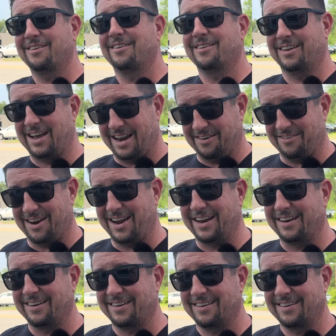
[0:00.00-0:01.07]
Got it right.
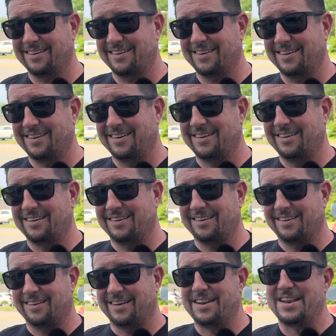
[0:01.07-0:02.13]

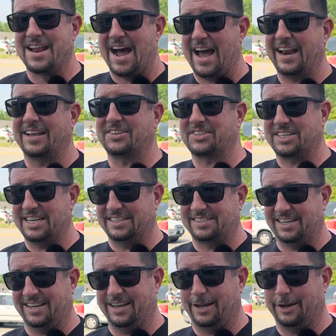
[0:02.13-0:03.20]
Not a
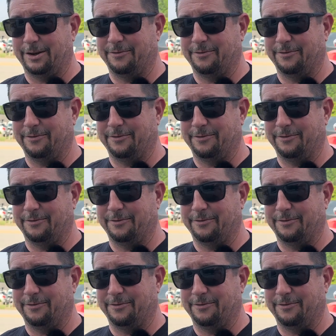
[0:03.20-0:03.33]
C10.